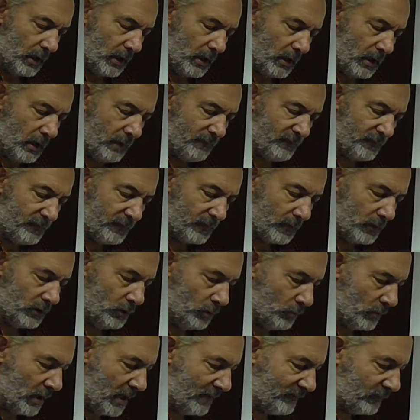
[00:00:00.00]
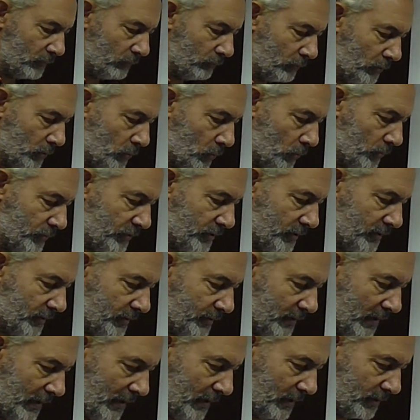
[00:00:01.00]
If you haven't recorded
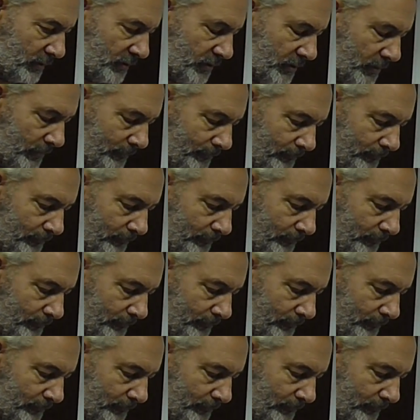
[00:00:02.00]
that,